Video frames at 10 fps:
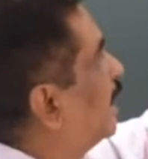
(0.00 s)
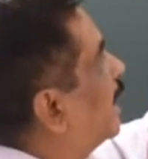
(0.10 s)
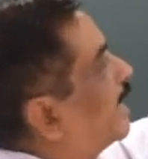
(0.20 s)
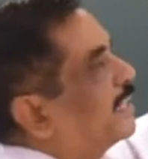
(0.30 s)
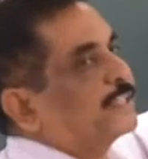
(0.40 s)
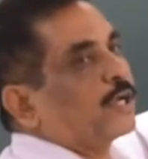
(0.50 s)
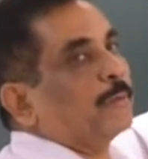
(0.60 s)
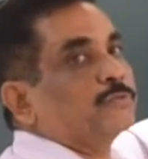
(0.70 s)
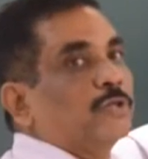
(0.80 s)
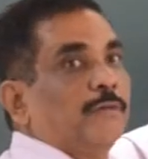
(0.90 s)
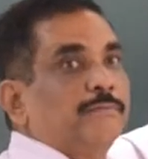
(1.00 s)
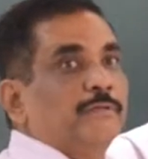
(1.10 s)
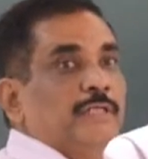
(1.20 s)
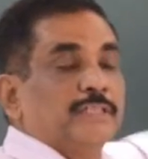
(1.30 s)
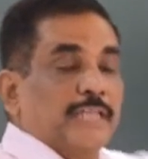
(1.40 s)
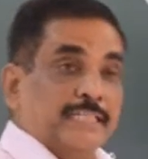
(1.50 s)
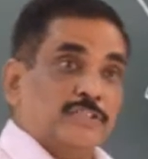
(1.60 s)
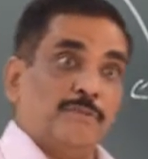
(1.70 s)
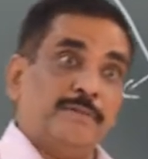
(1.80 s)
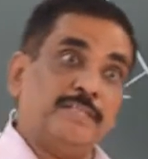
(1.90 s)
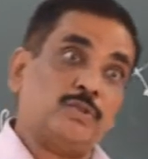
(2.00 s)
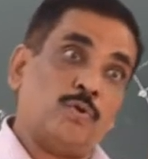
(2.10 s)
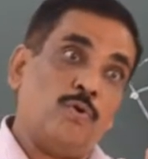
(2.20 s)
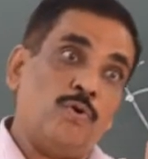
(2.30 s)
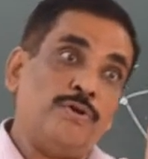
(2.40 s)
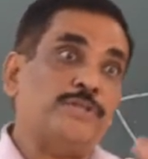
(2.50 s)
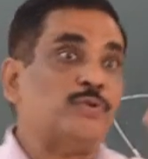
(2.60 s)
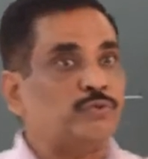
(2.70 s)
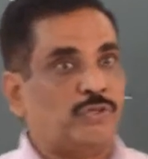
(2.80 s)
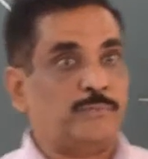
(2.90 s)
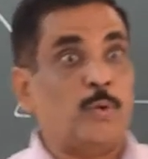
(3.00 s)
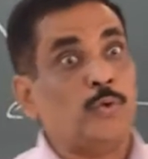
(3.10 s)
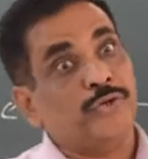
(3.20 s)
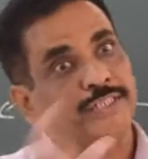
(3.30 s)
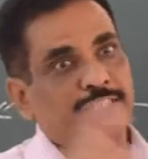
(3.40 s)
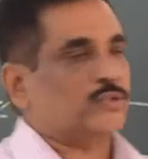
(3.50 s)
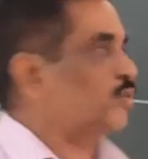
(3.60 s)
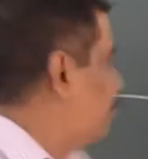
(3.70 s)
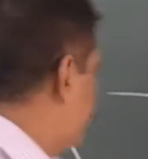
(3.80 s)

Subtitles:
again it comes up. That is called very slow intrusion. Plutonic intrusion